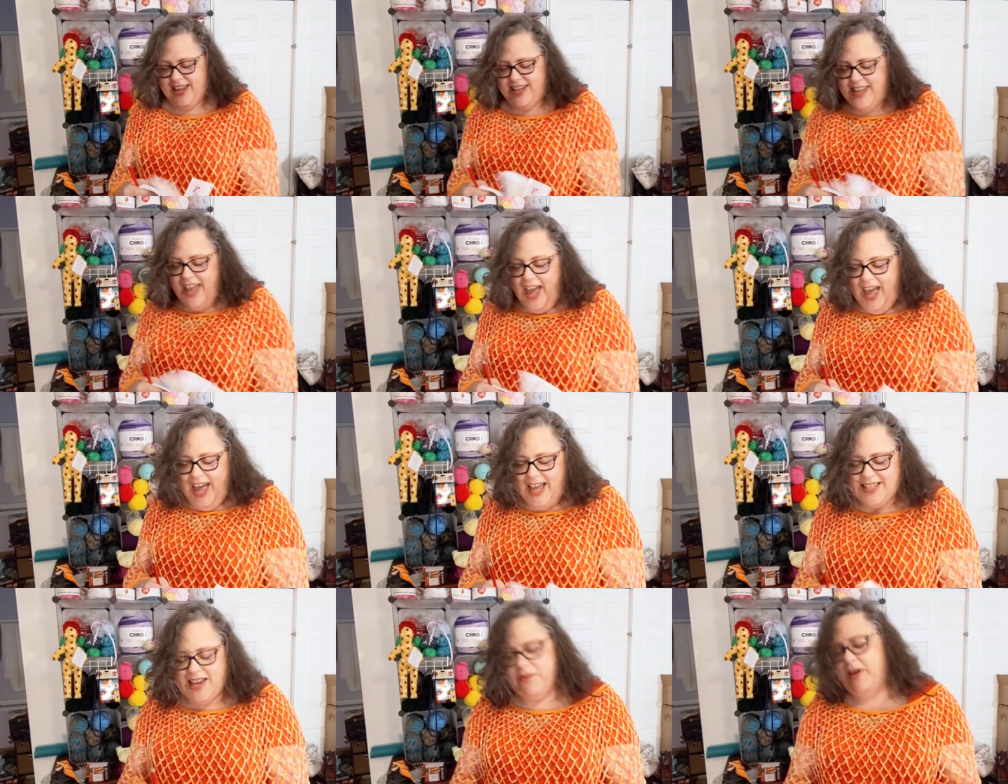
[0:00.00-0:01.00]

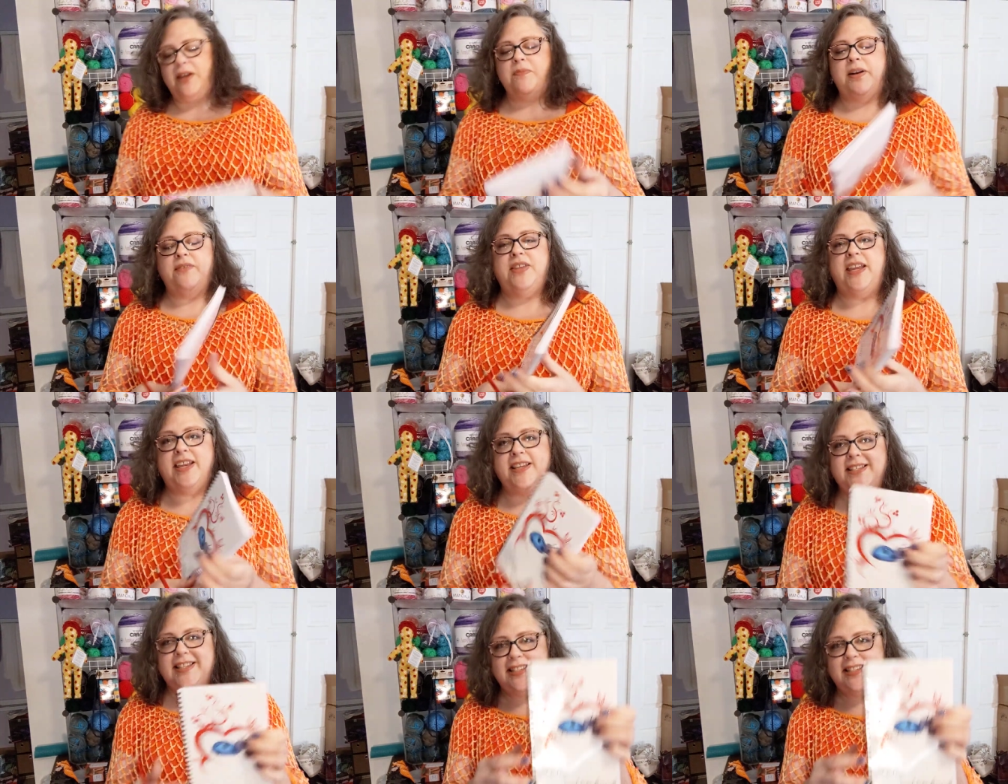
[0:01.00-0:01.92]
Yes, I wanted one of these.